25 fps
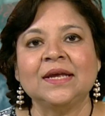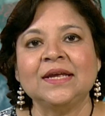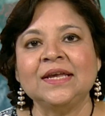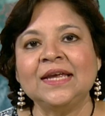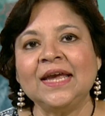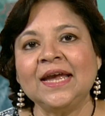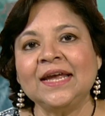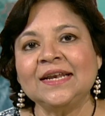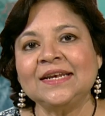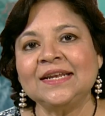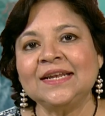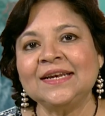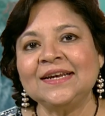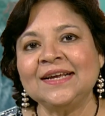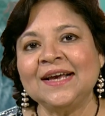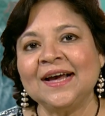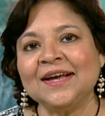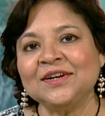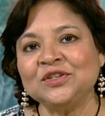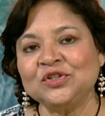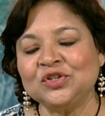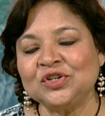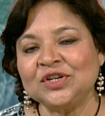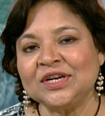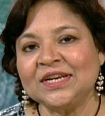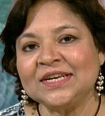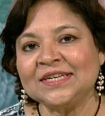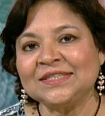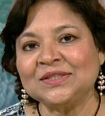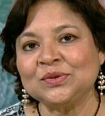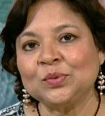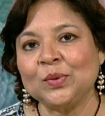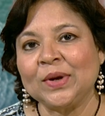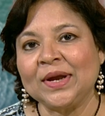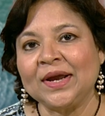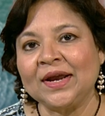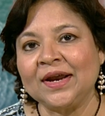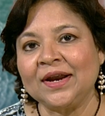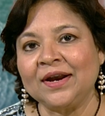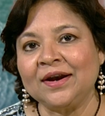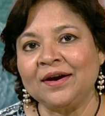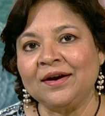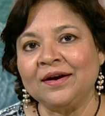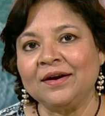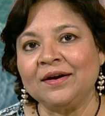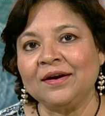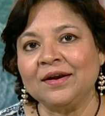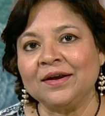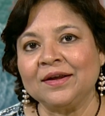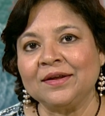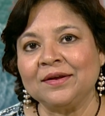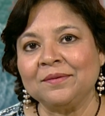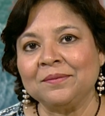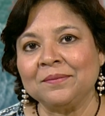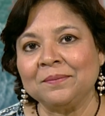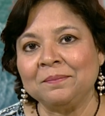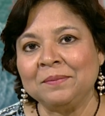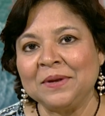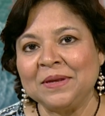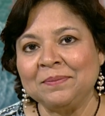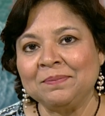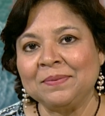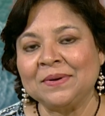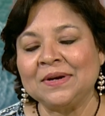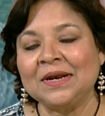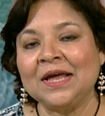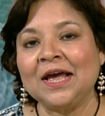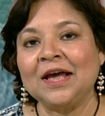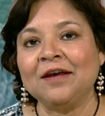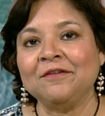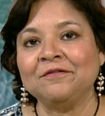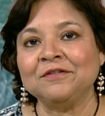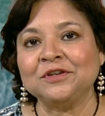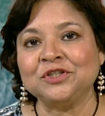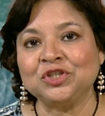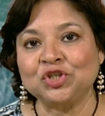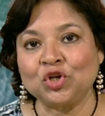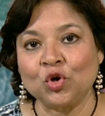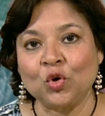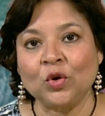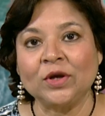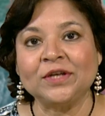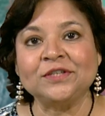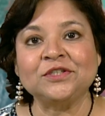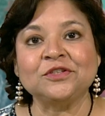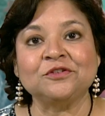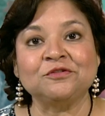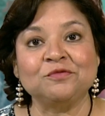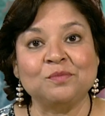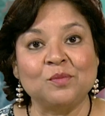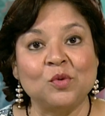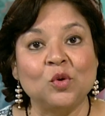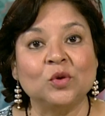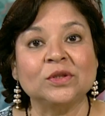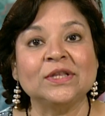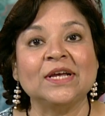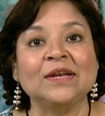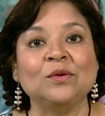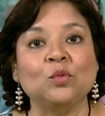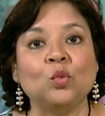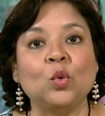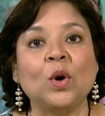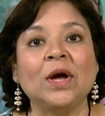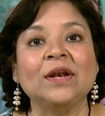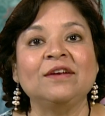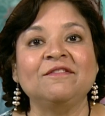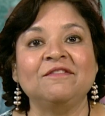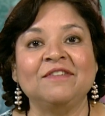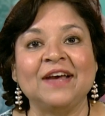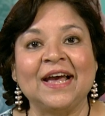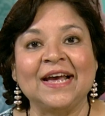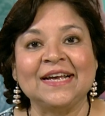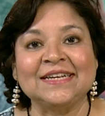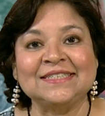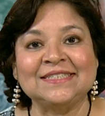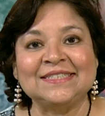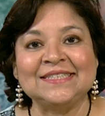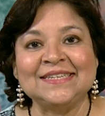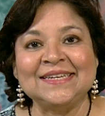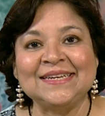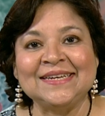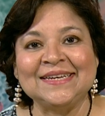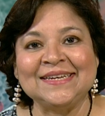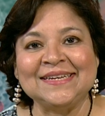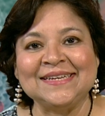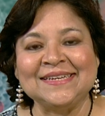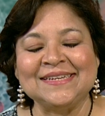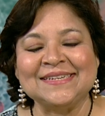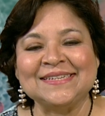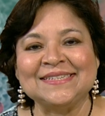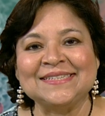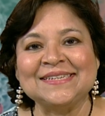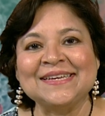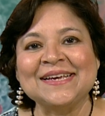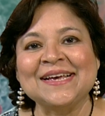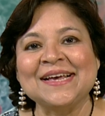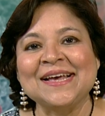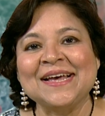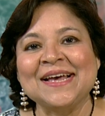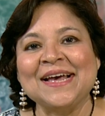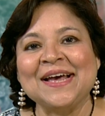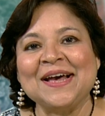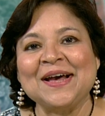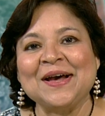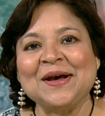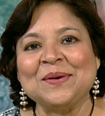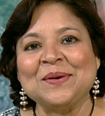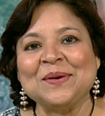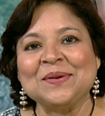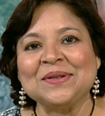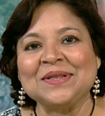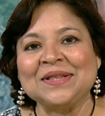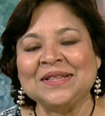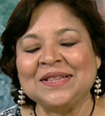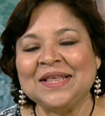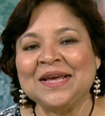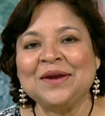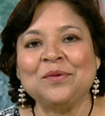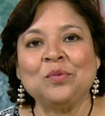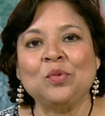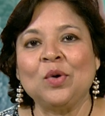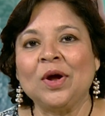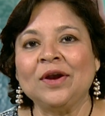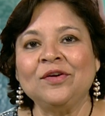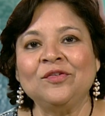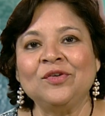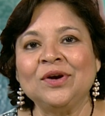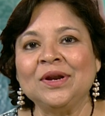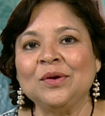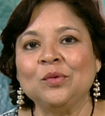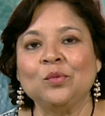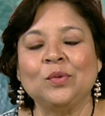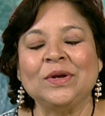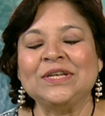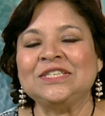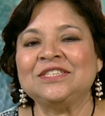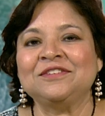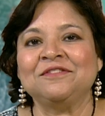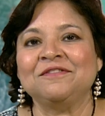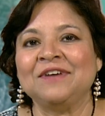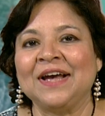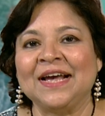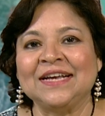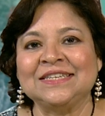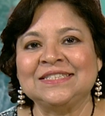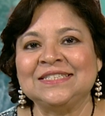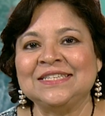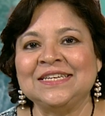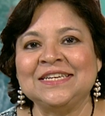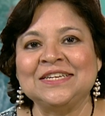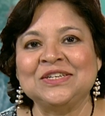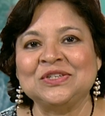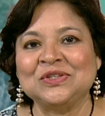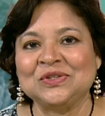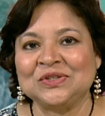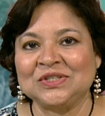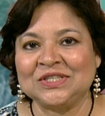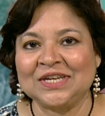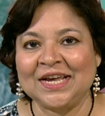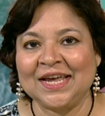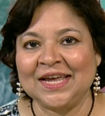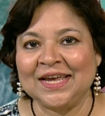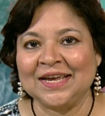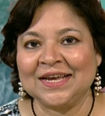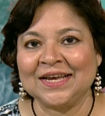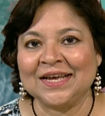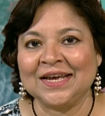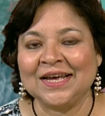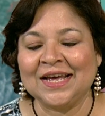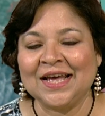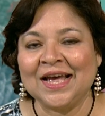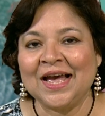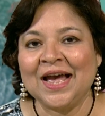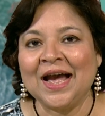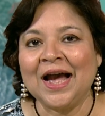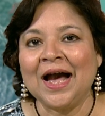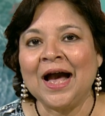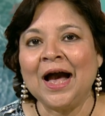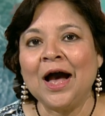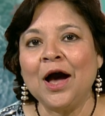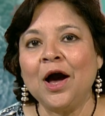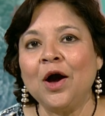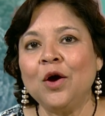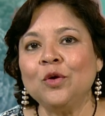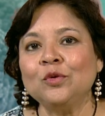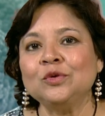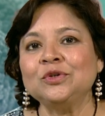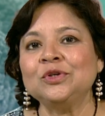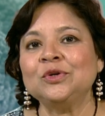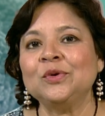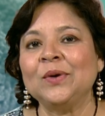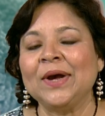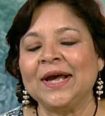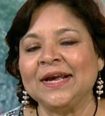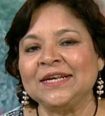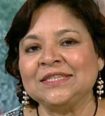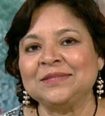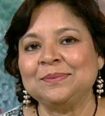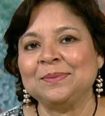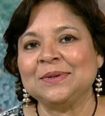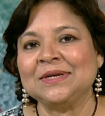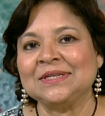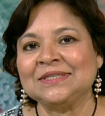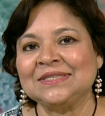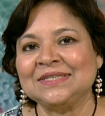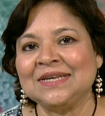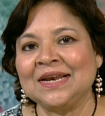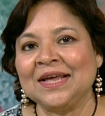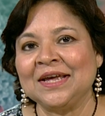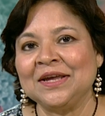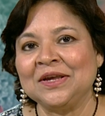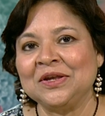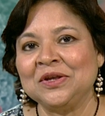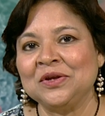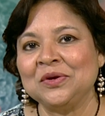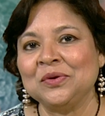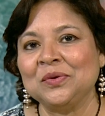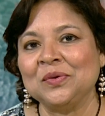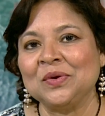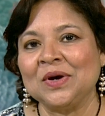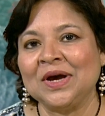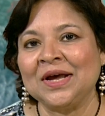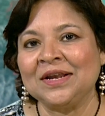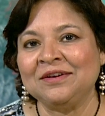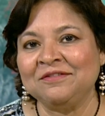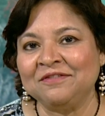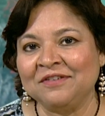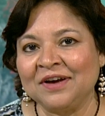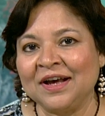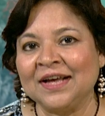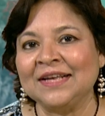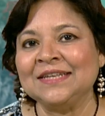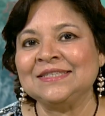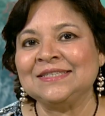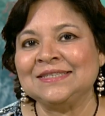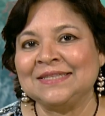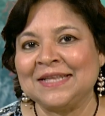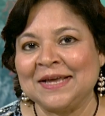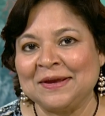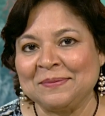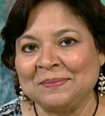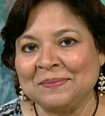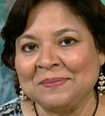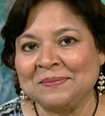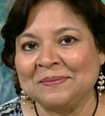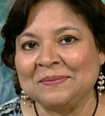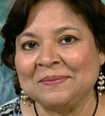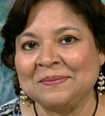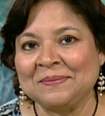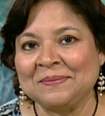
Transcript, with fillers: Kate, in countries where people have a choice of more than one vaccine, they're wondering which vaccine to take. How do experts like you advise them?